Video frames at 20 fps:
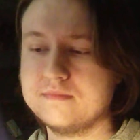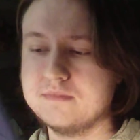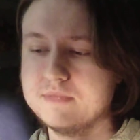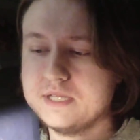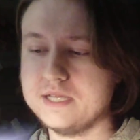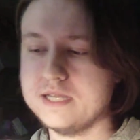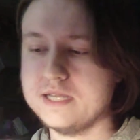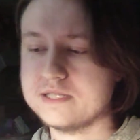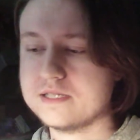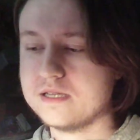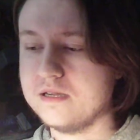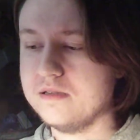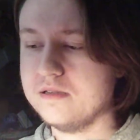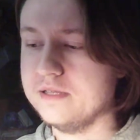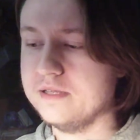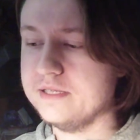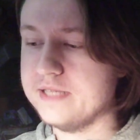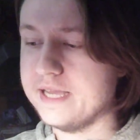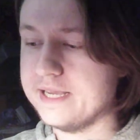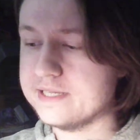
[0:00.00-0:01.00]
It's called
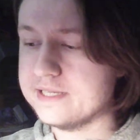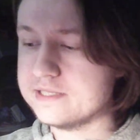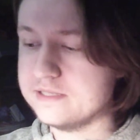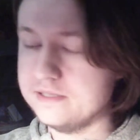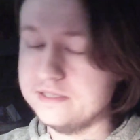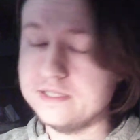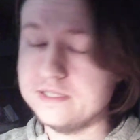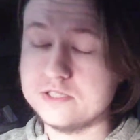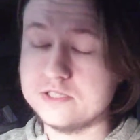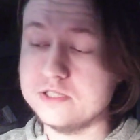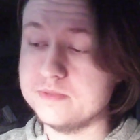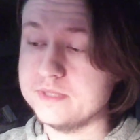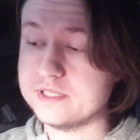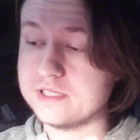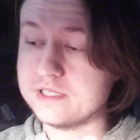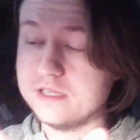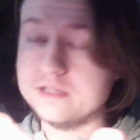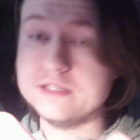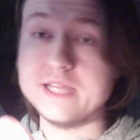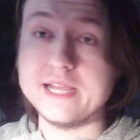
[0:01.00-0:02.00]
Days
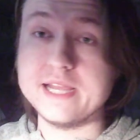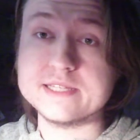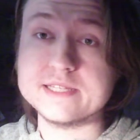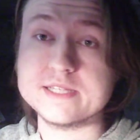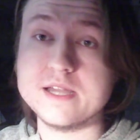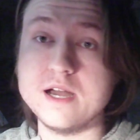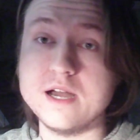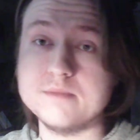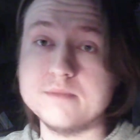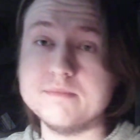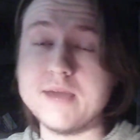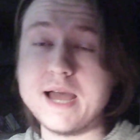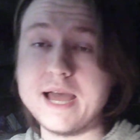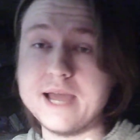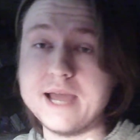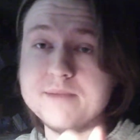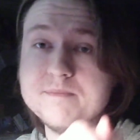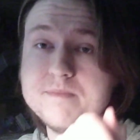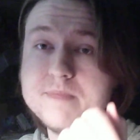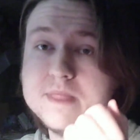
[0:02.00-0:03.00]
Gone
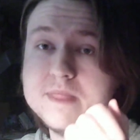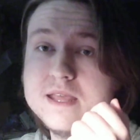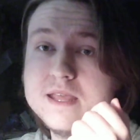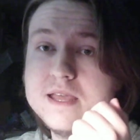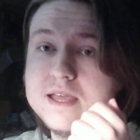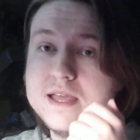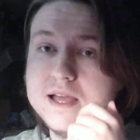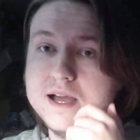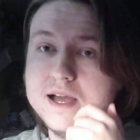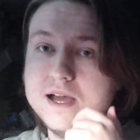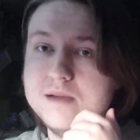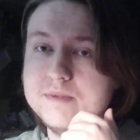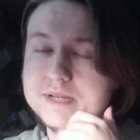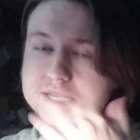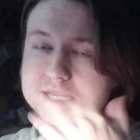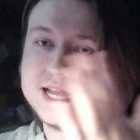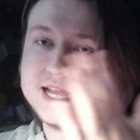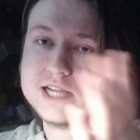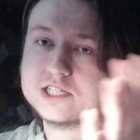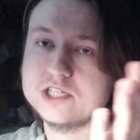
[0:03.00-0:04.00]
By, and
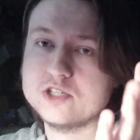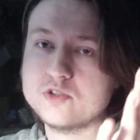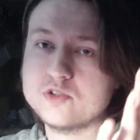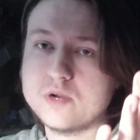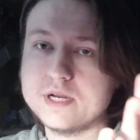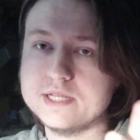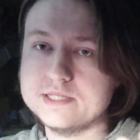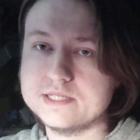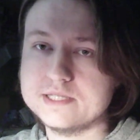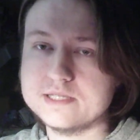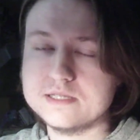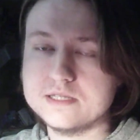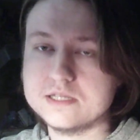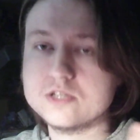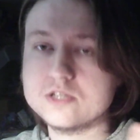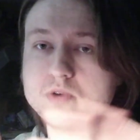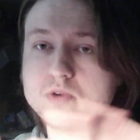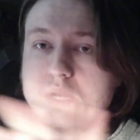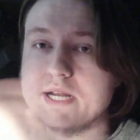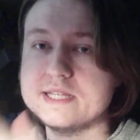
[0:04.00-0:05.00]
he actually credits
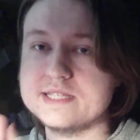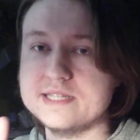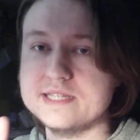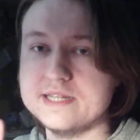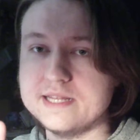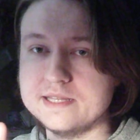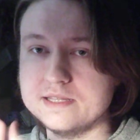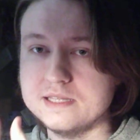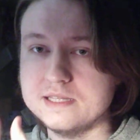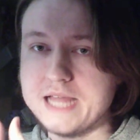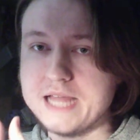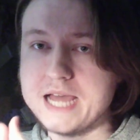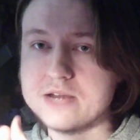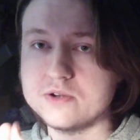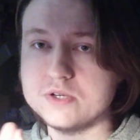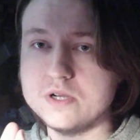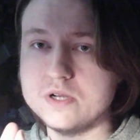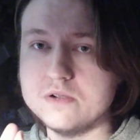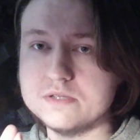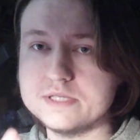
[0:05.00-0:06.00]
it in the
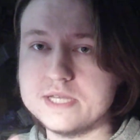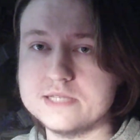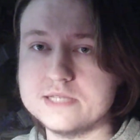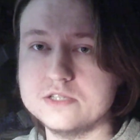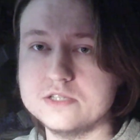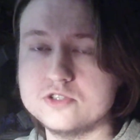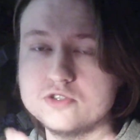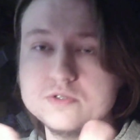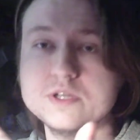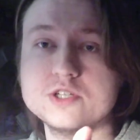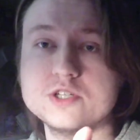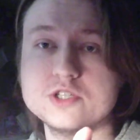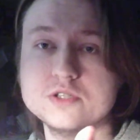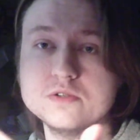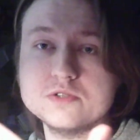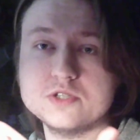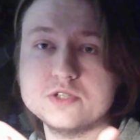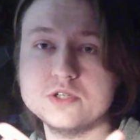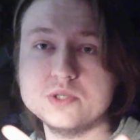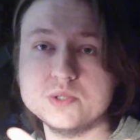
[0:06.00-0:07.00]
liner notes as a
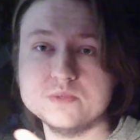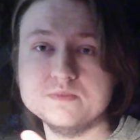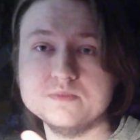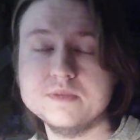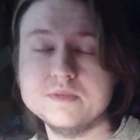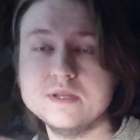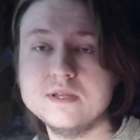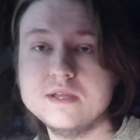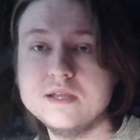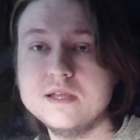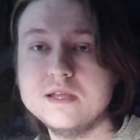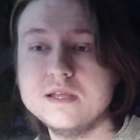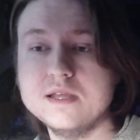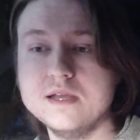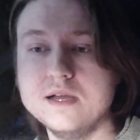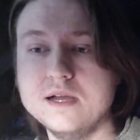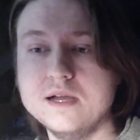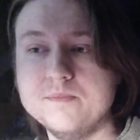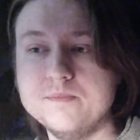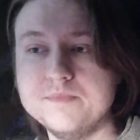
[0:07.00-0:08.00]
traditional tune.
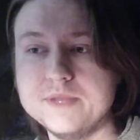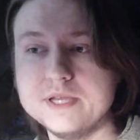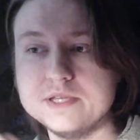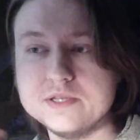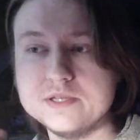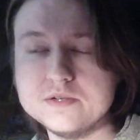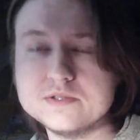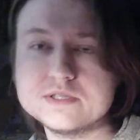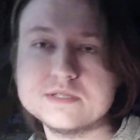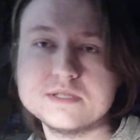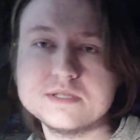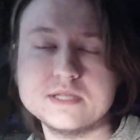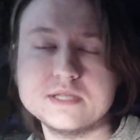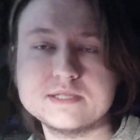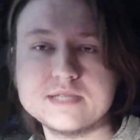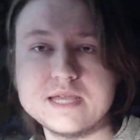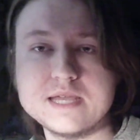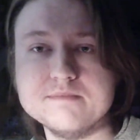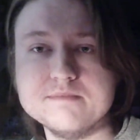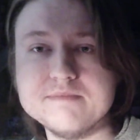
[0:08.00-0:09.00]
It uses the
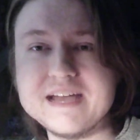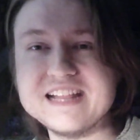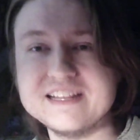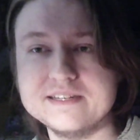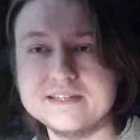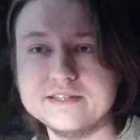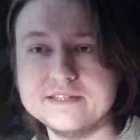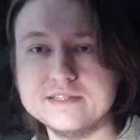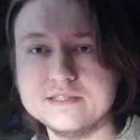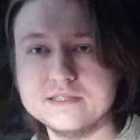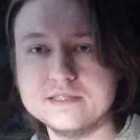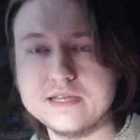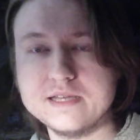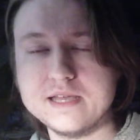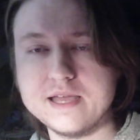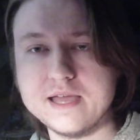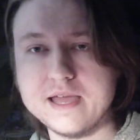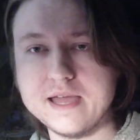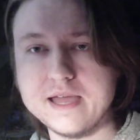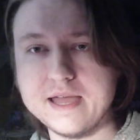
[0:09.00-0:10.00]
same melody
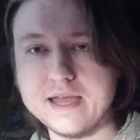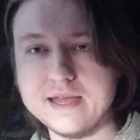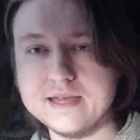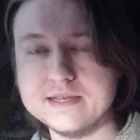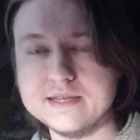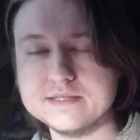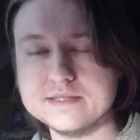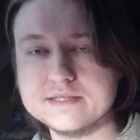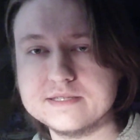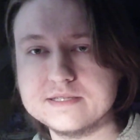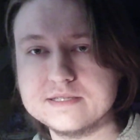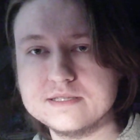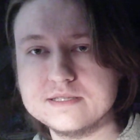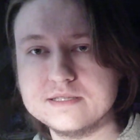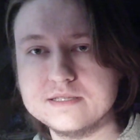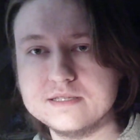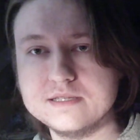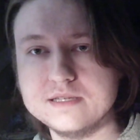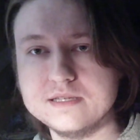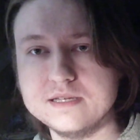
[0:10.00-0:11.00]
as
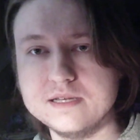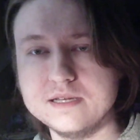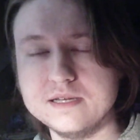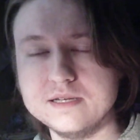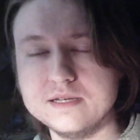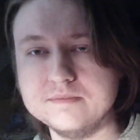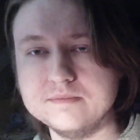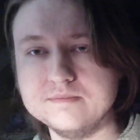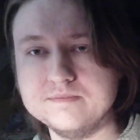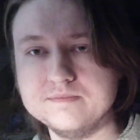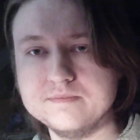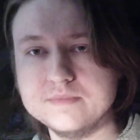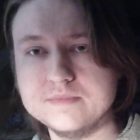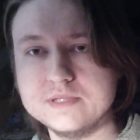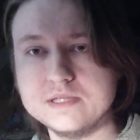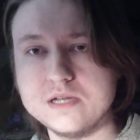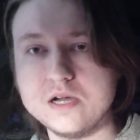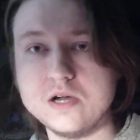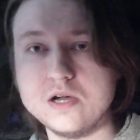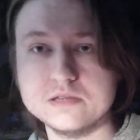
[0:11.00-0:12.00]

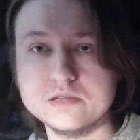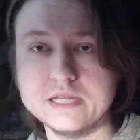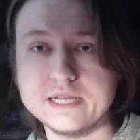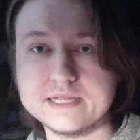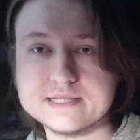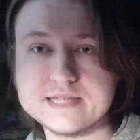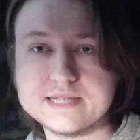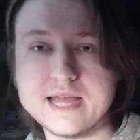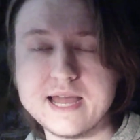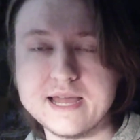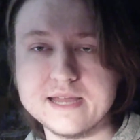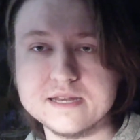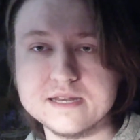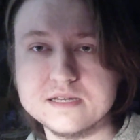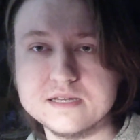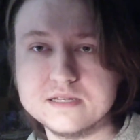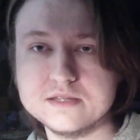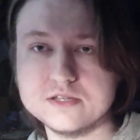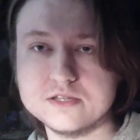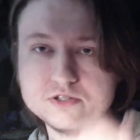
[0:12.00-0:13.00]
Auld Lang Syne,
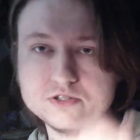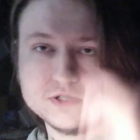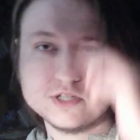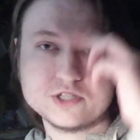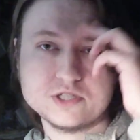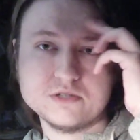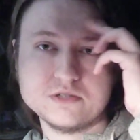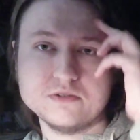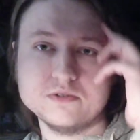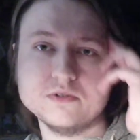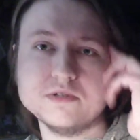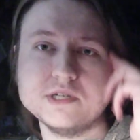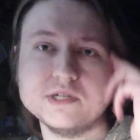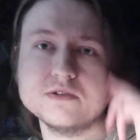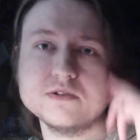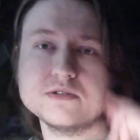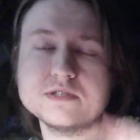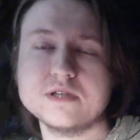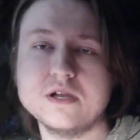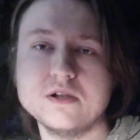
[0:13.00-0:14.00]
the traditional New
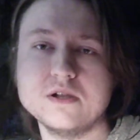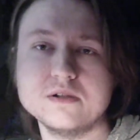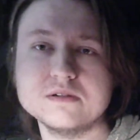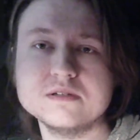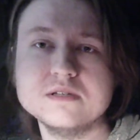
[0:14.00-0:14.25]
Year's song,